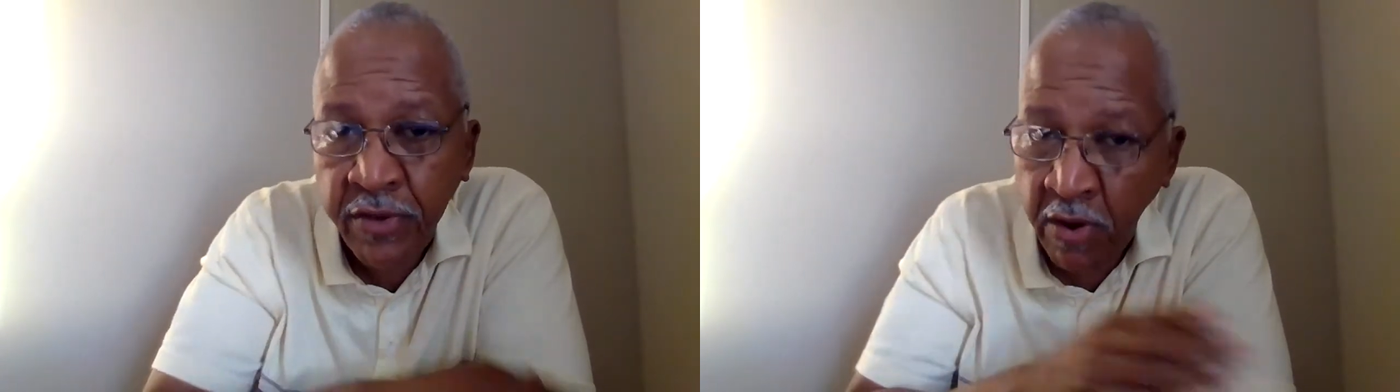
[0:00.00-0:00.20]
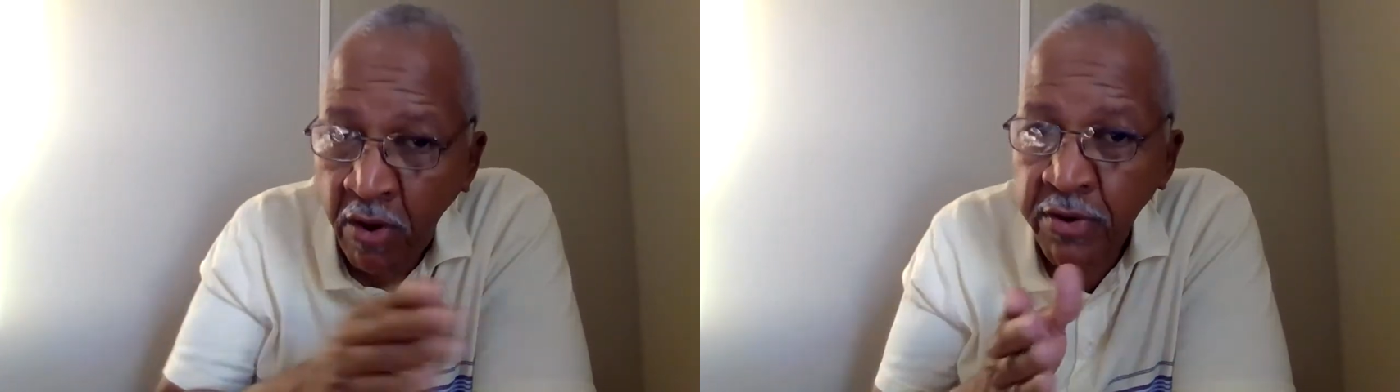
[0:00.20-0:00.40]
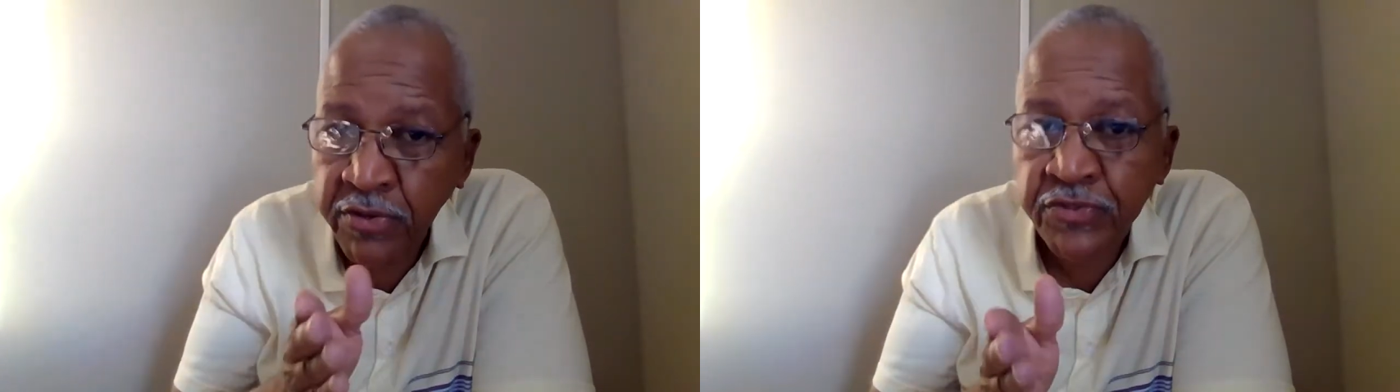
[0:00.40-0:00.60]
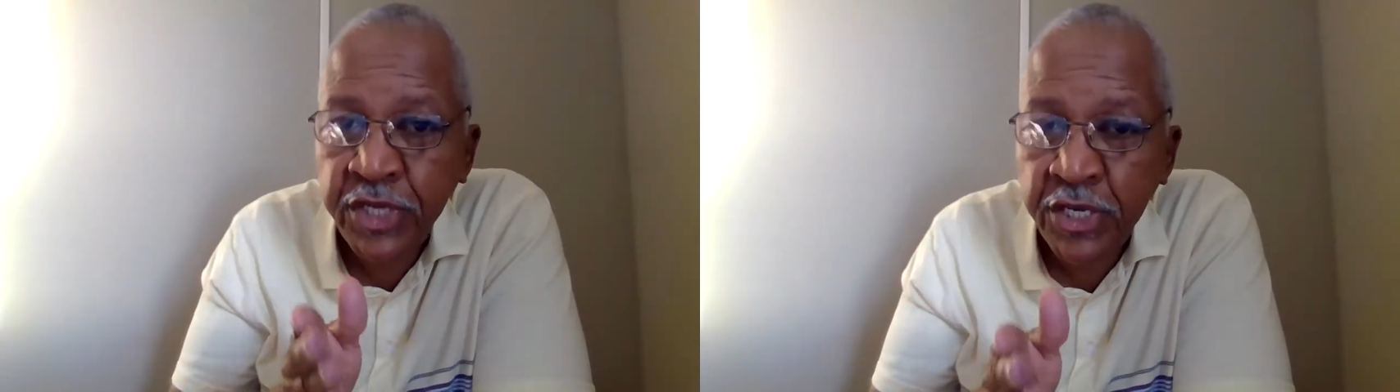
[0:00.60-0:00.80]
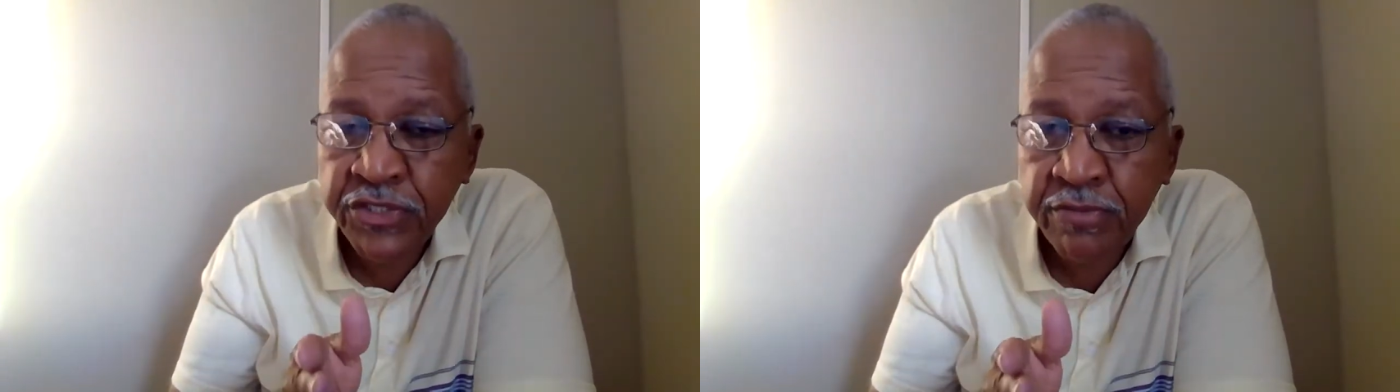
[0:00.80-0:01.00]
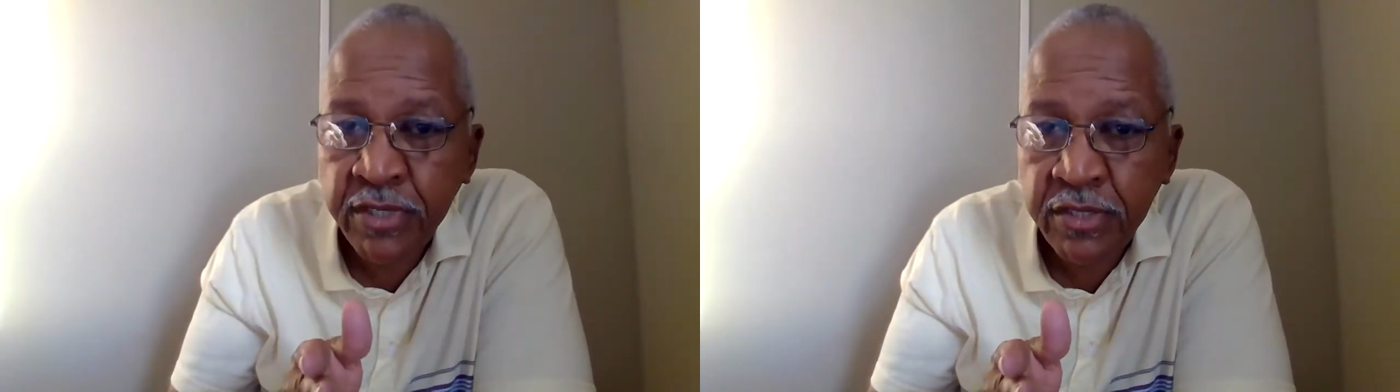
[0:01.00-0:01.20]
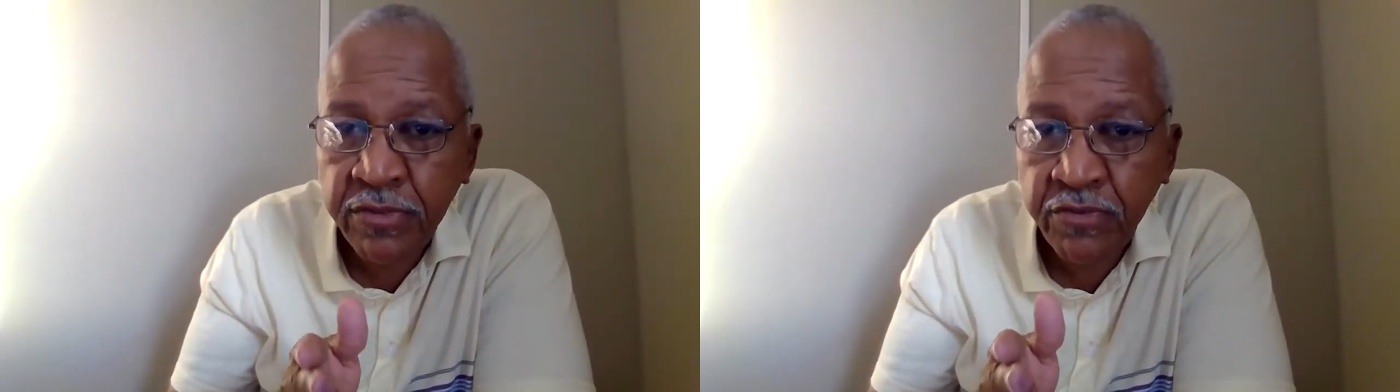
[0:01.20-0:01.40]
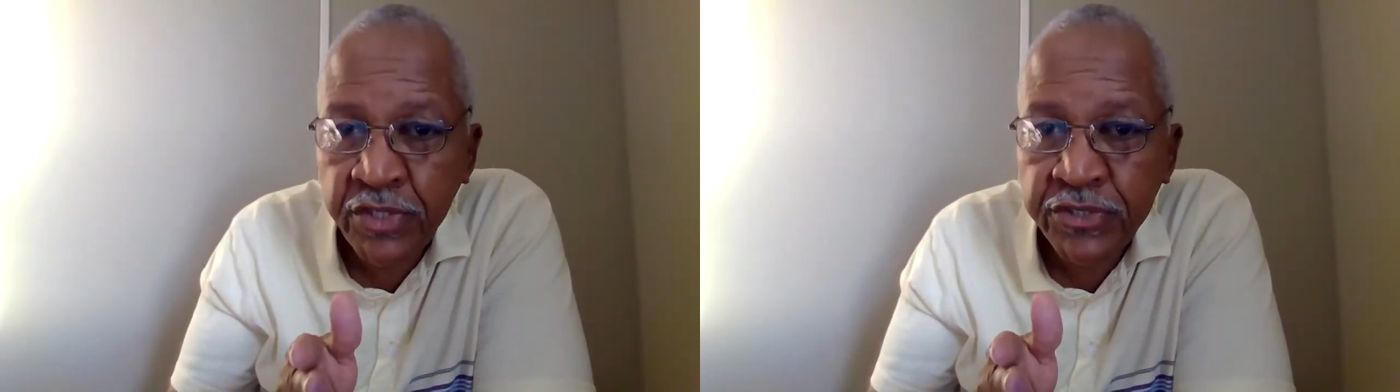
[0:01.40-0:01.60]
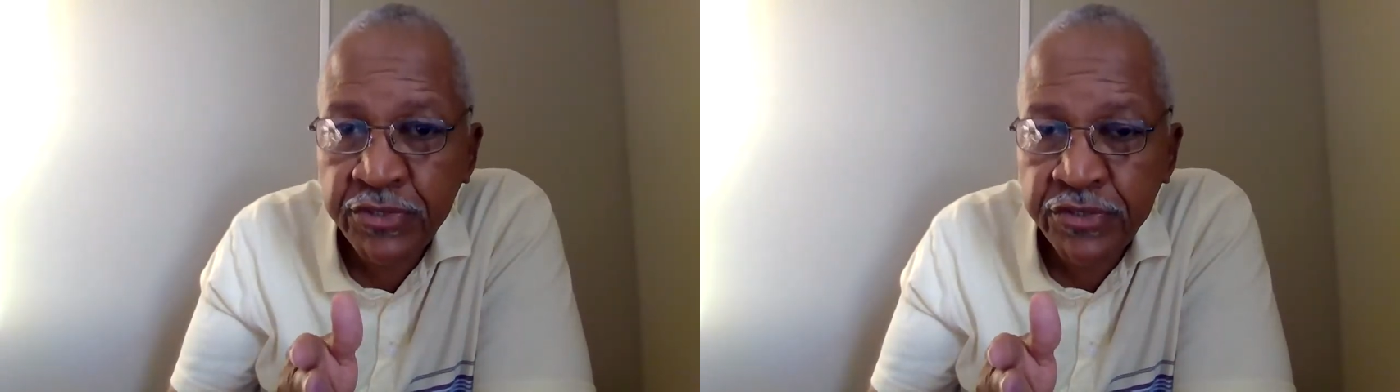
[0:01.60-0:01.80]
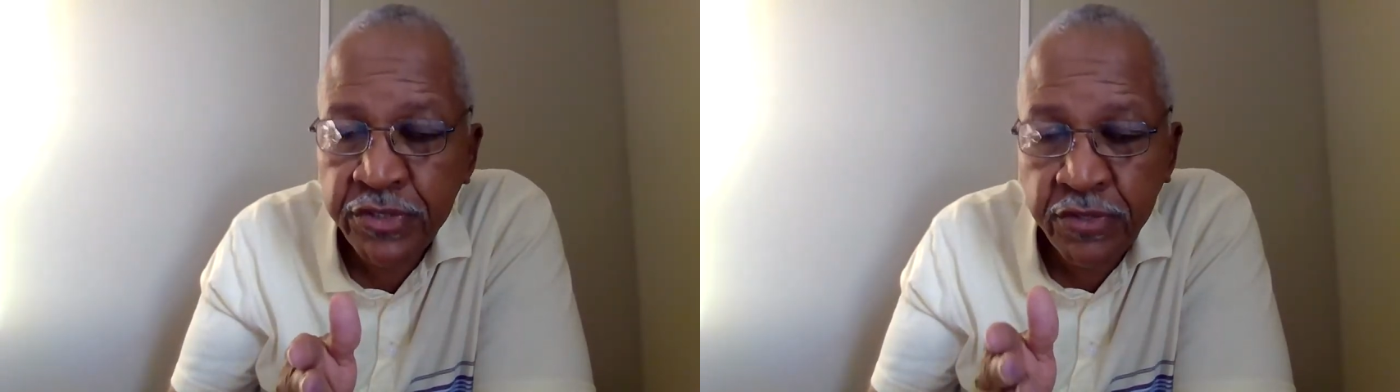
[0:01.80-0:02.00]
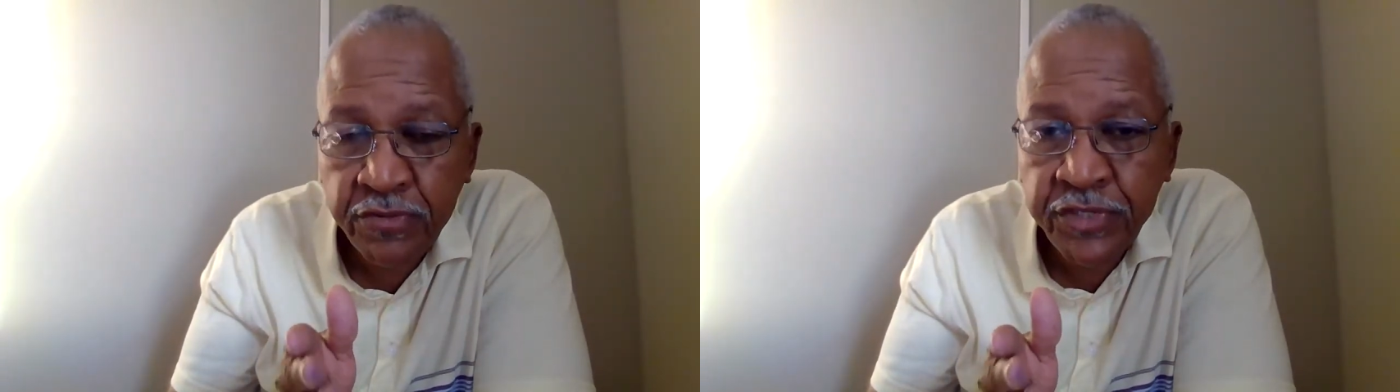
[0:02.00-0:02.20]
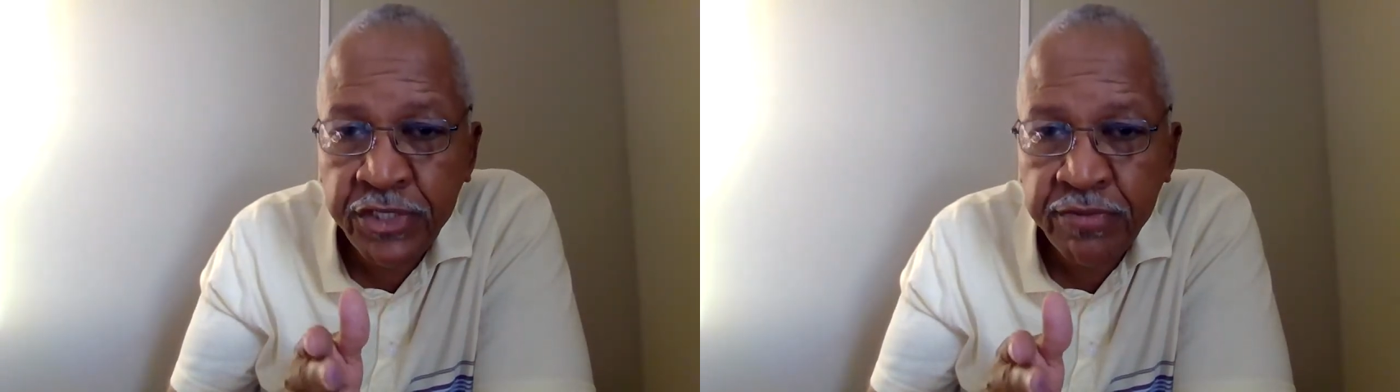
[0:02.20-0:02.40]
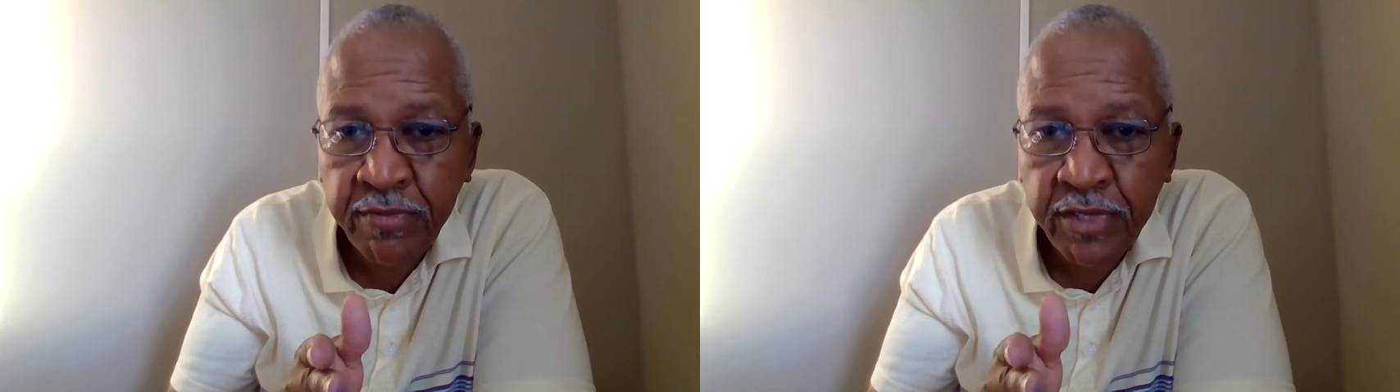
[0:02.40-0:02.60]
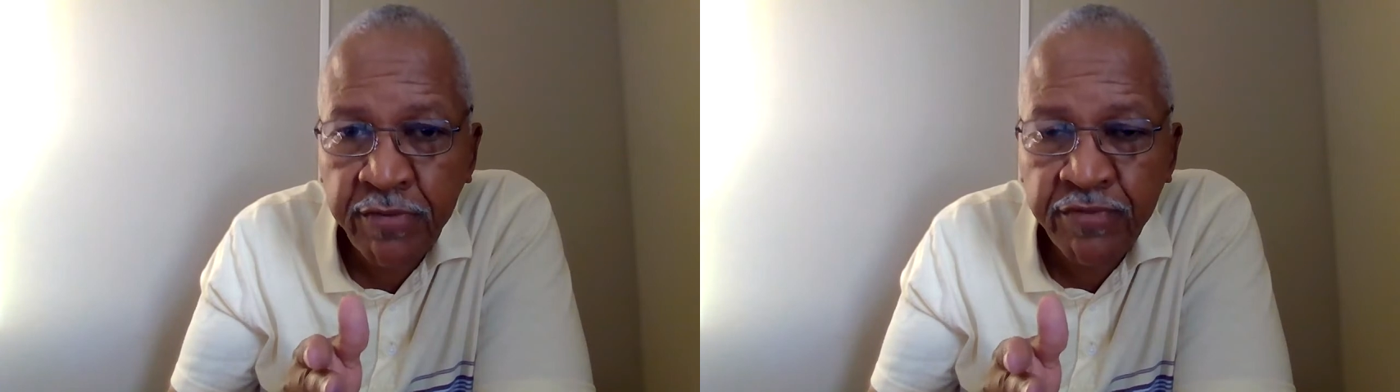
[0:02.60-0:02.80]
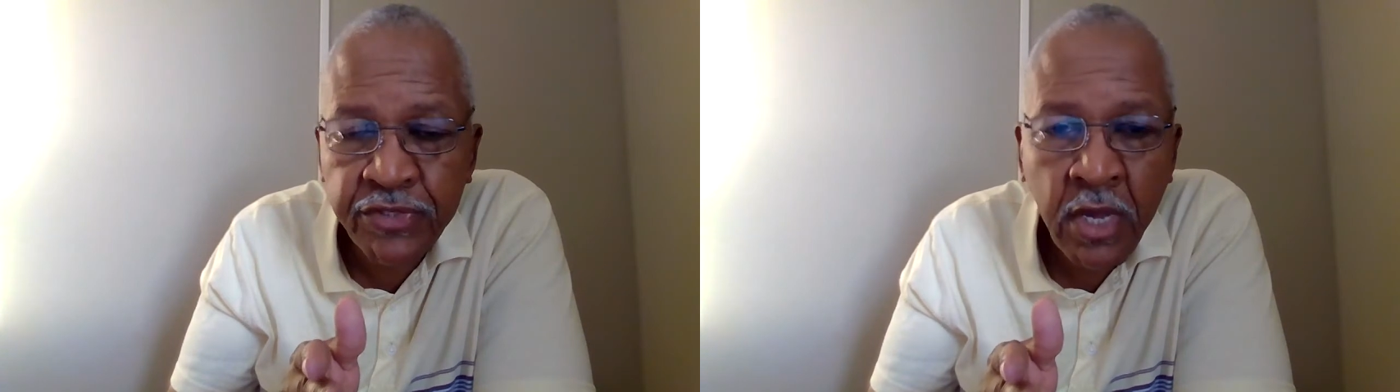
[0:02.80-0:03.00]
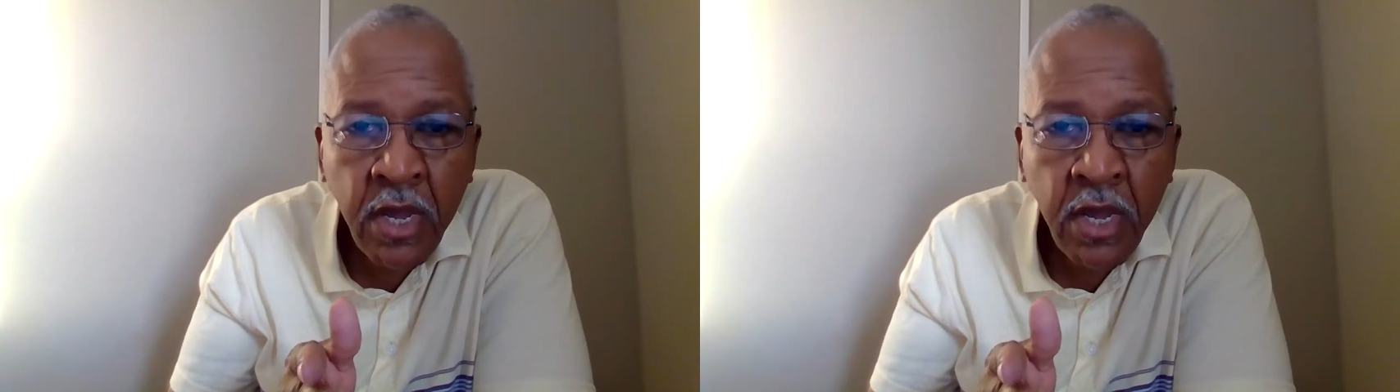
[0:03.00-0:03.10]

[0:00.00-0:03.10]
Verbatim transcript: that are New Testament Christians and New Testament believers,